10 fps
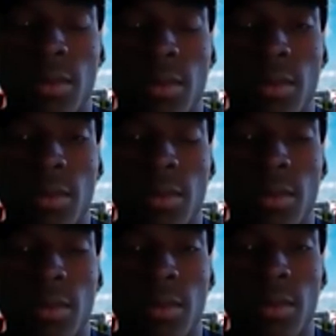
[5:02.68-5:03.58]

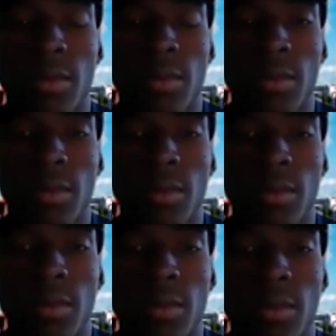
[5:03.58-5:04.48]

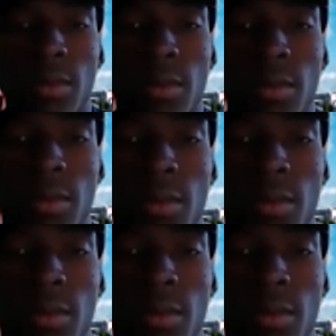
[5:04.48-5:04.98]
No words are spoken by the person on screen.